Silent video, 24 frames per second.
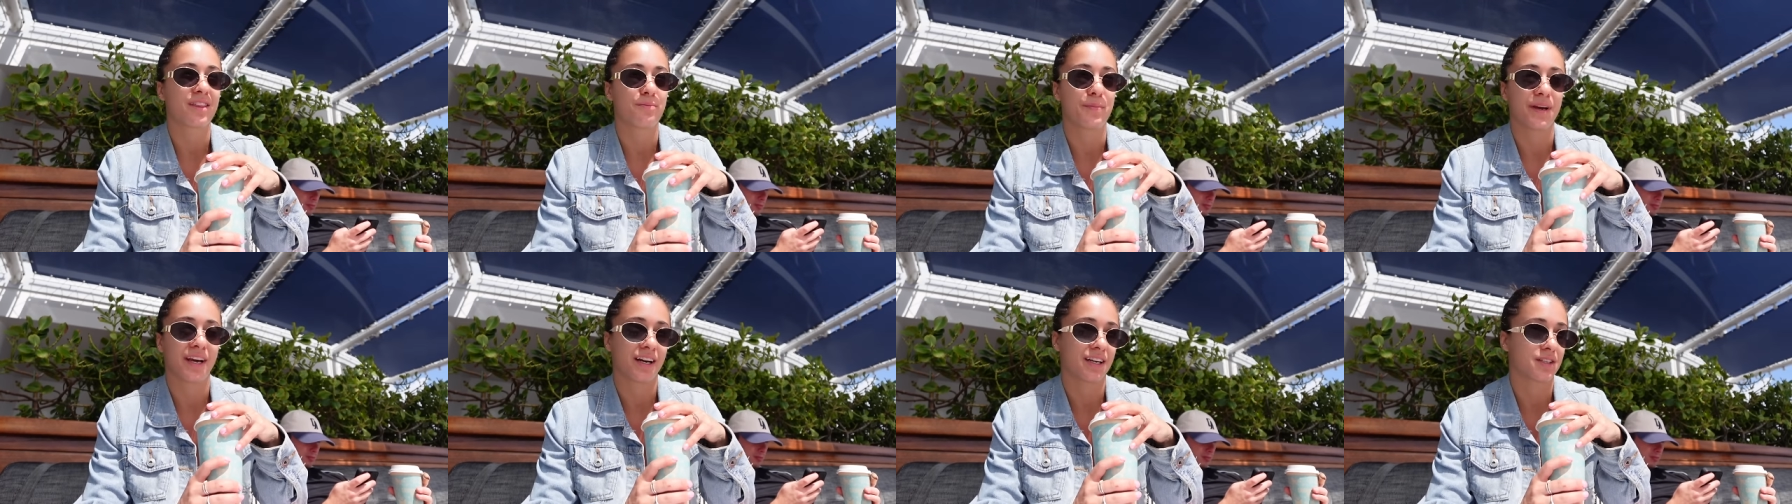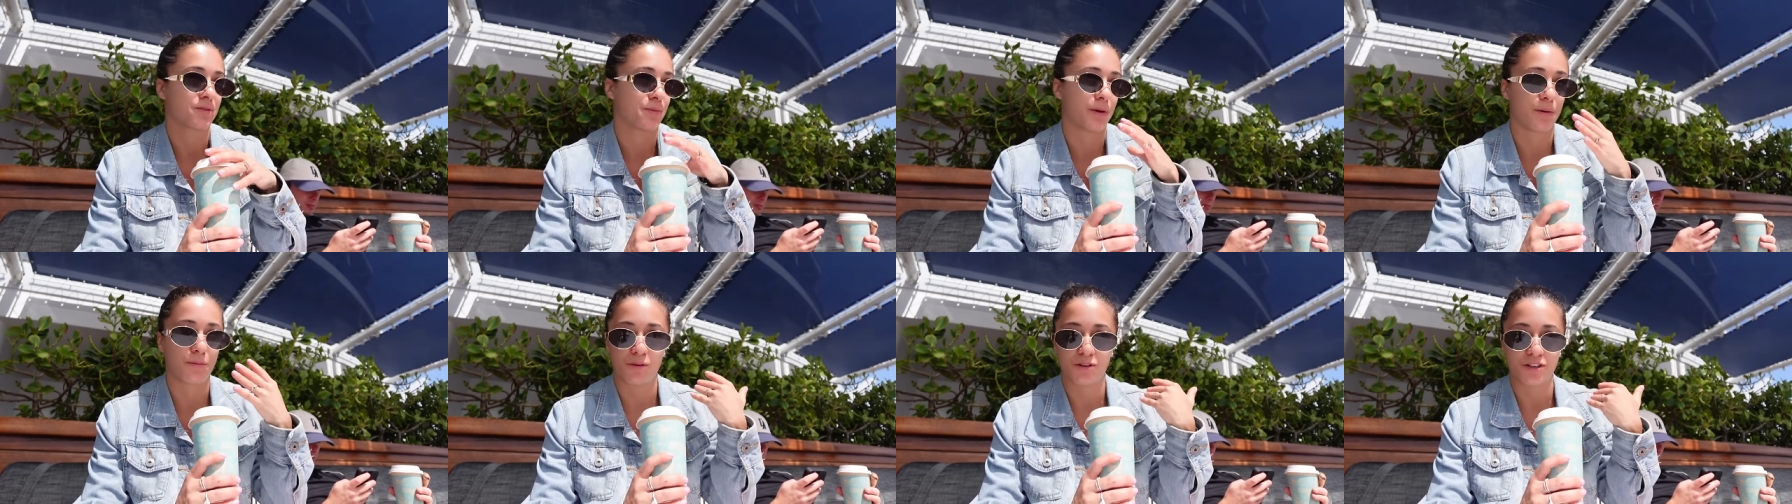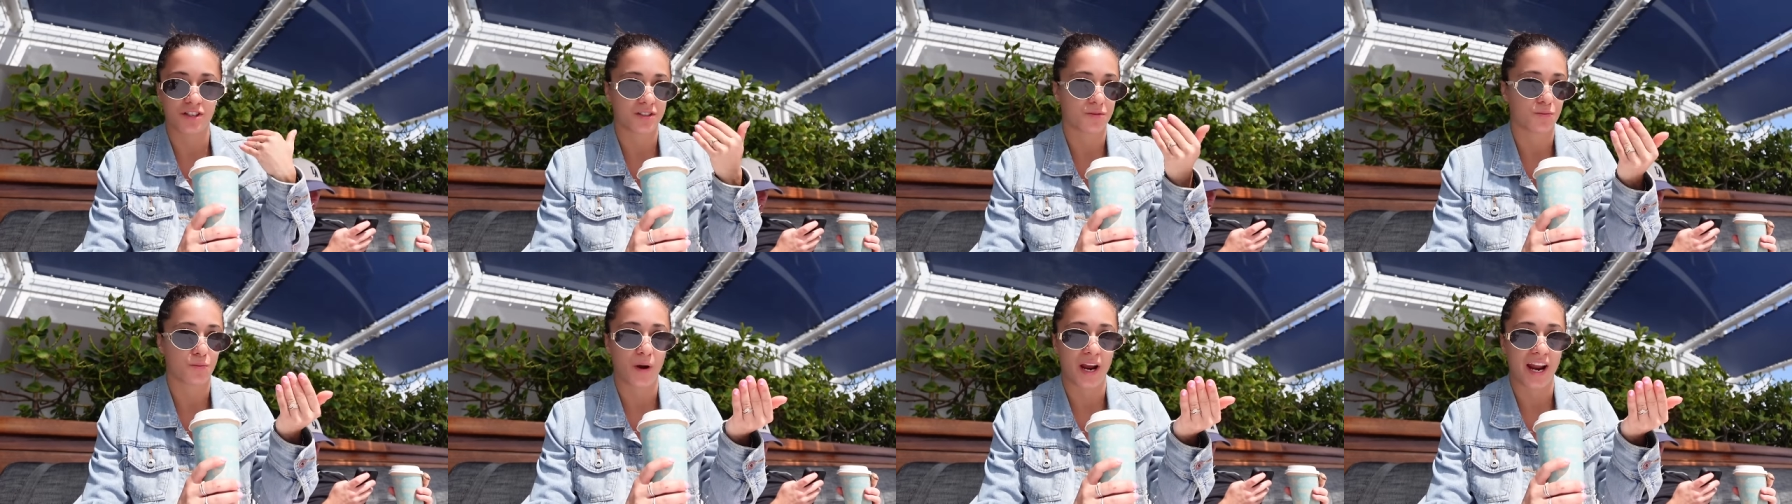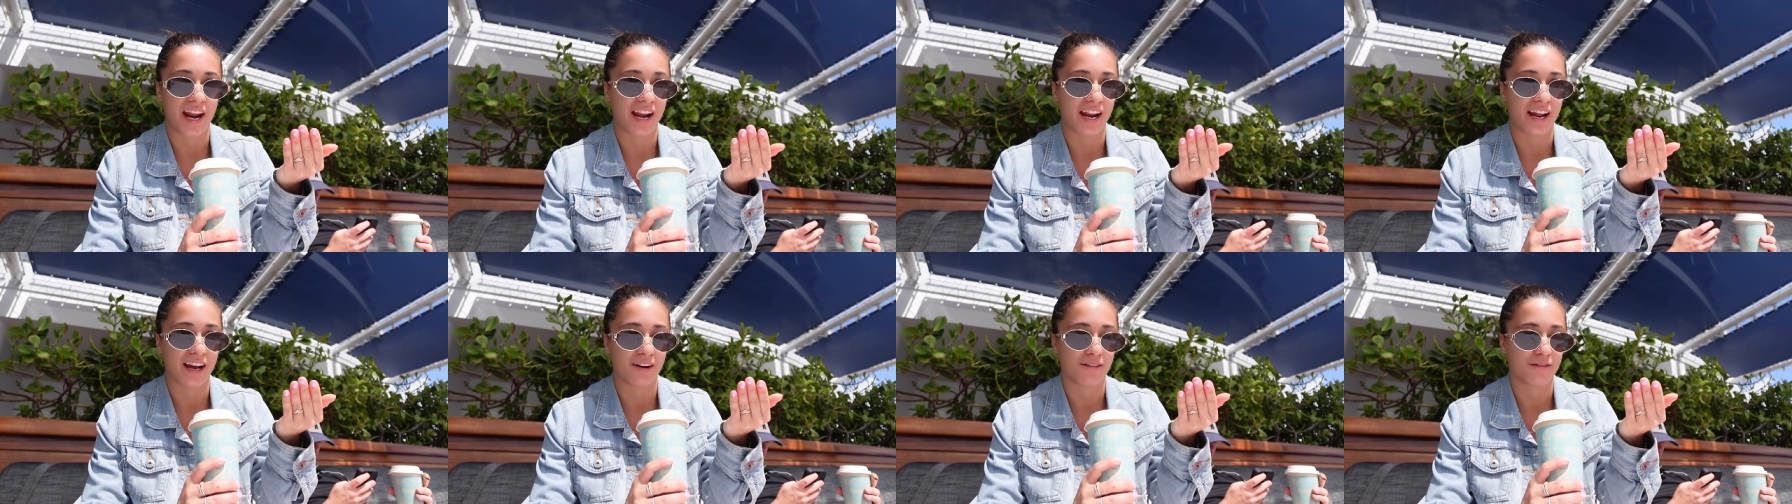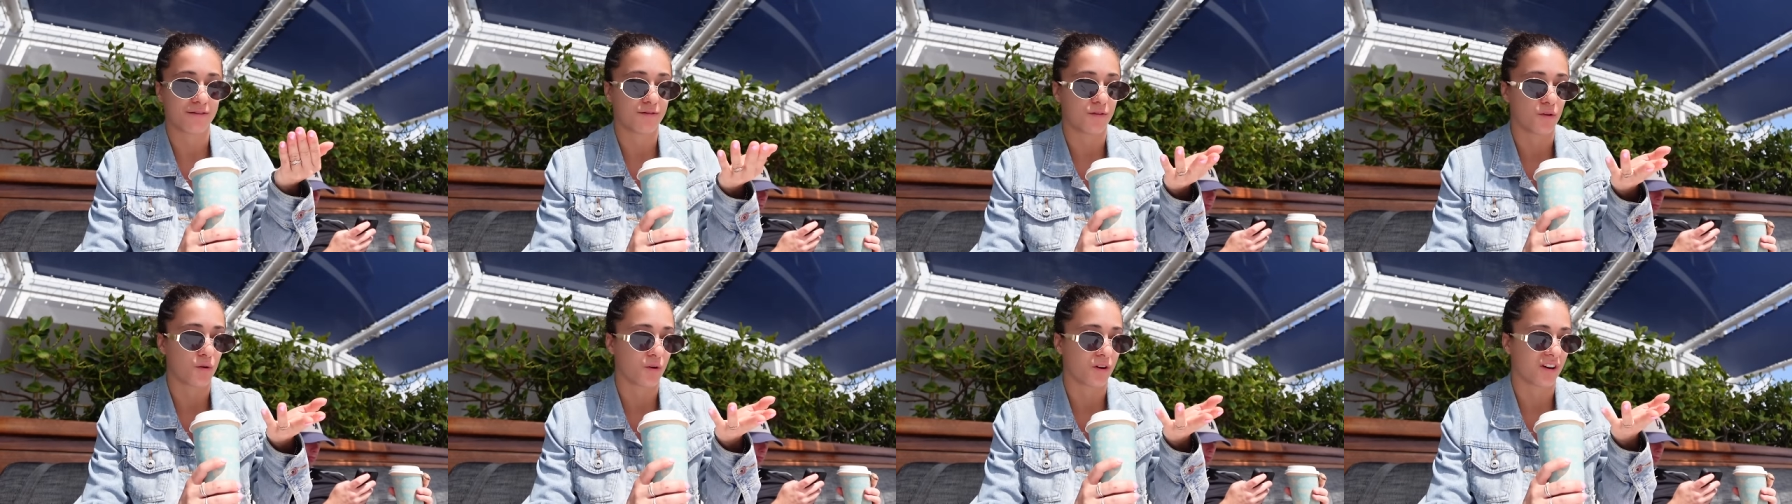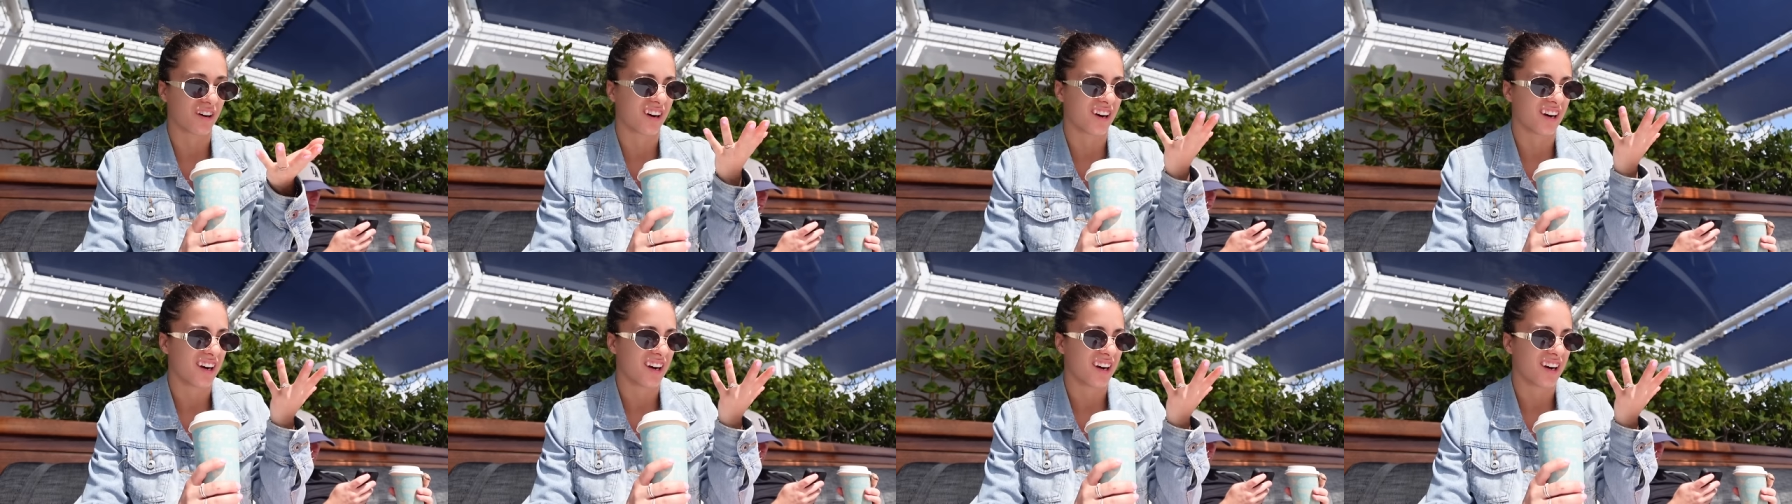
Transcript: because we were just waiting for